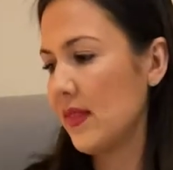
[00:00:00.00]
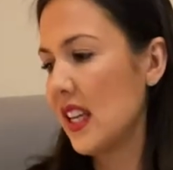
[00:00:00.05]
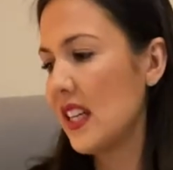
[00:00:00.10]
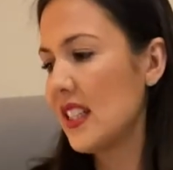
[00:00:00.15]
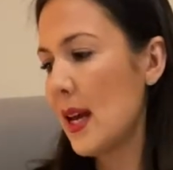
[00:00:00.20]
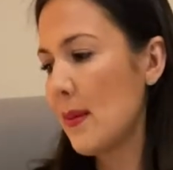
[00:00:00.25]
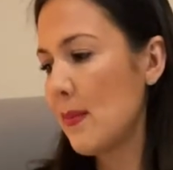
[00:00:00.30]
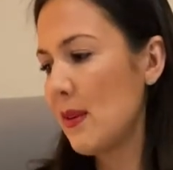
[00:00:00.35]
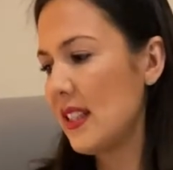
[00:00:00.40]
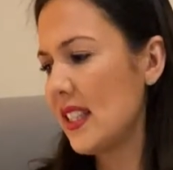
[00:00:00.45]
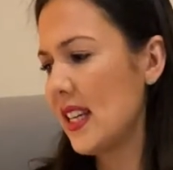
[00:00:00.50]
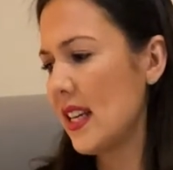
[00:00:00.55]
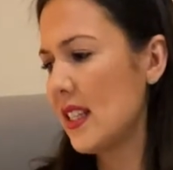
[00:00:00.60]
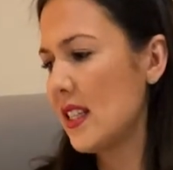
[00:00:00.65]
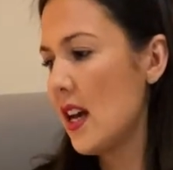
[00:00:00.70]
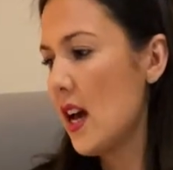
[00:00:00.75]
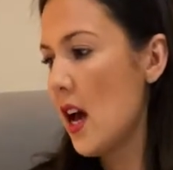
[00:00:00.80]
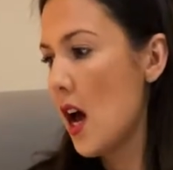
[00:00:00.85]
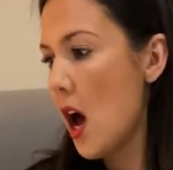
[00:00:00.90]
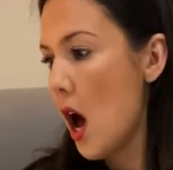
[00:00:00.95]
Debbie said,
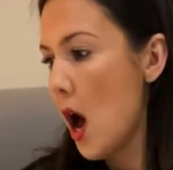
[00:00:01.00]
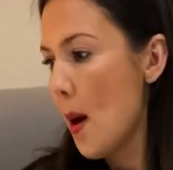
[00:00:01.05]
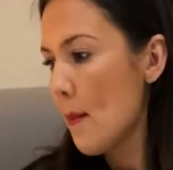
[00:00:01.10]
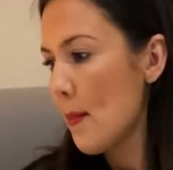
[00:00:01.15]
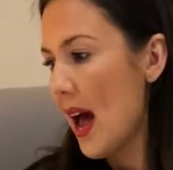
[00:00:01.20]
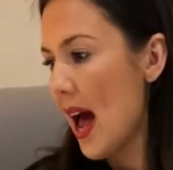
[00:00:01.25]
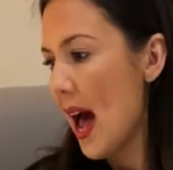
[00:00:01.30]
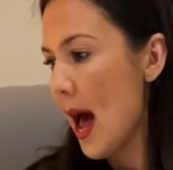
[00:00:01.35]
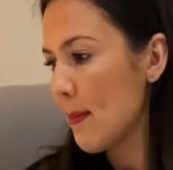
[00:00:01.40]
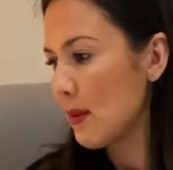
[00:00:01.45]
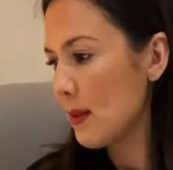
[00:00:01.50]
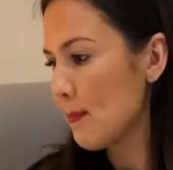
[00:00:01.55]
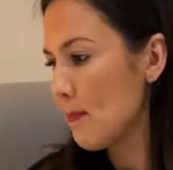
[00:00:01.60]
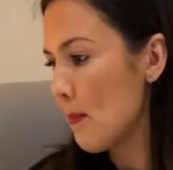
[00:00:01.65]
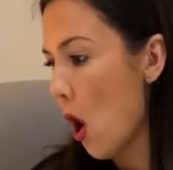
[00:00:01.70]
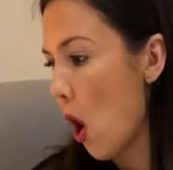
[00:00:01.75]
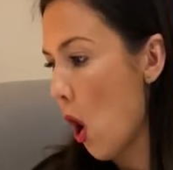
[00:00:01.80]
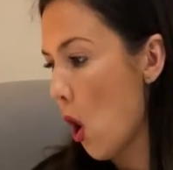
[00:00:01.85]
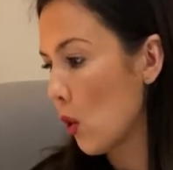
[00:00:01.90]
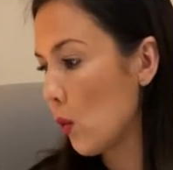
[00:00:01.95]
perhaps
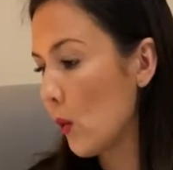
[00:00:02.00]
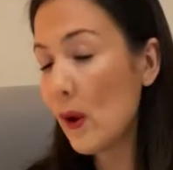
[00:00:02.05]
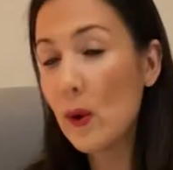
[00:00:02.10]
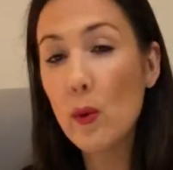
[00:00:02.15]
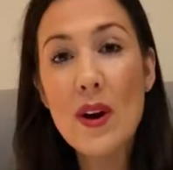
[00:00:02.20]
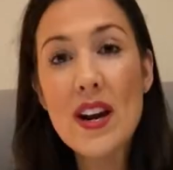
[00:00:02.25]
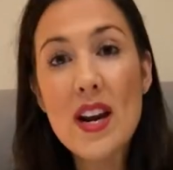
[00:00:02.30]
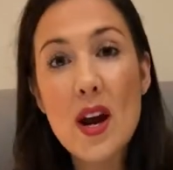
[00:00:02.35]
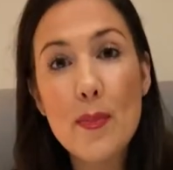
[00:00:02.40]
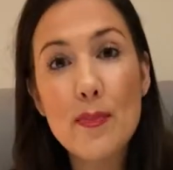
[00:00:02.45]
Mog will win a